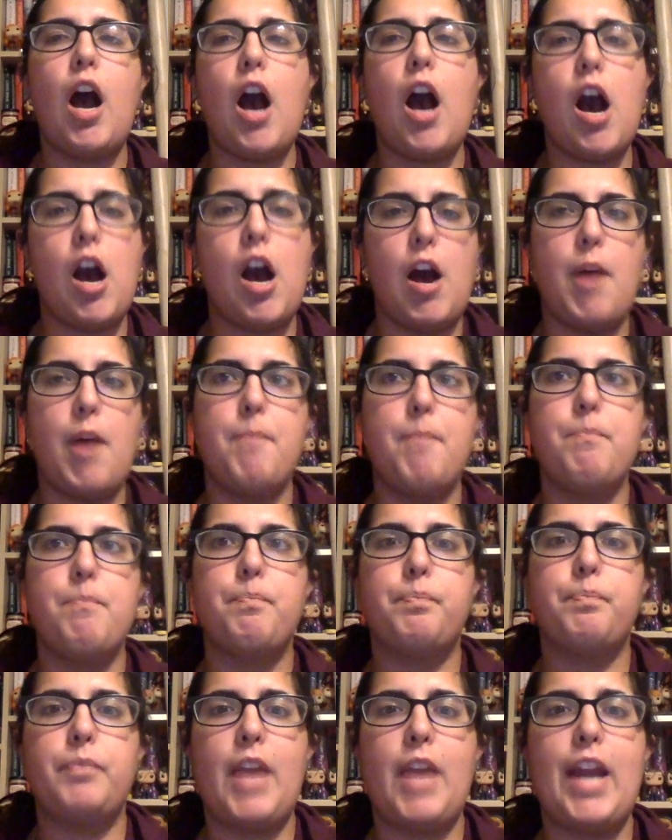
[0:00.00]

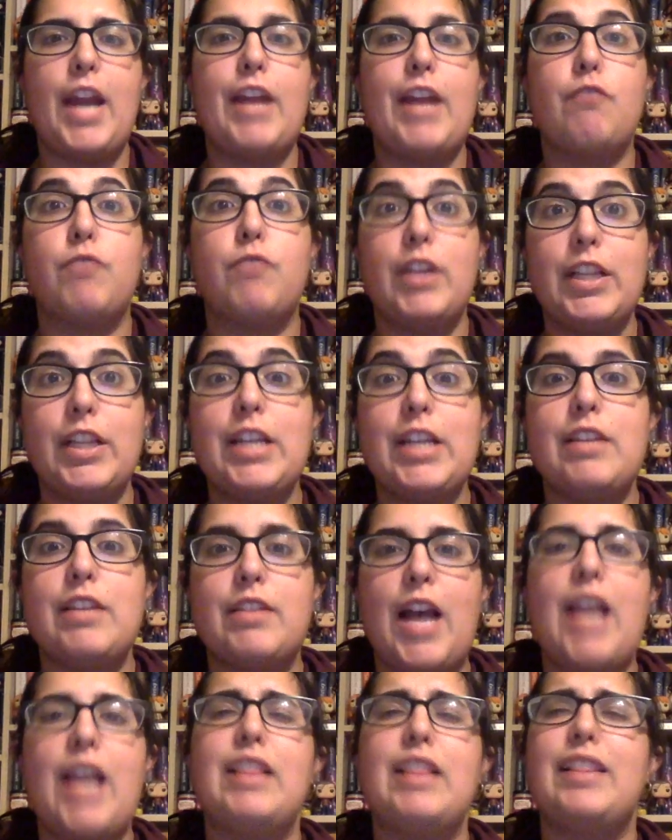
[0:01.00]
And
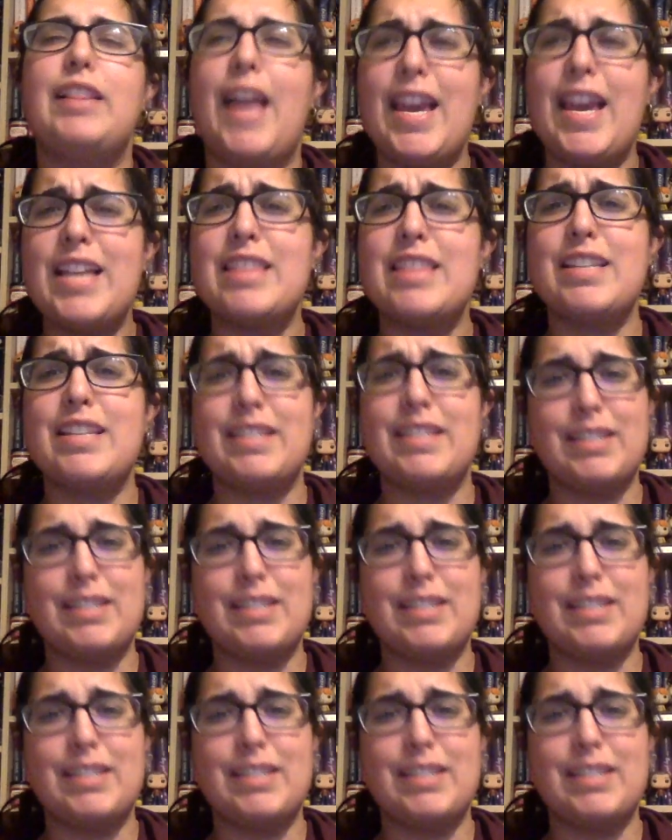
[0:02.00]
I like the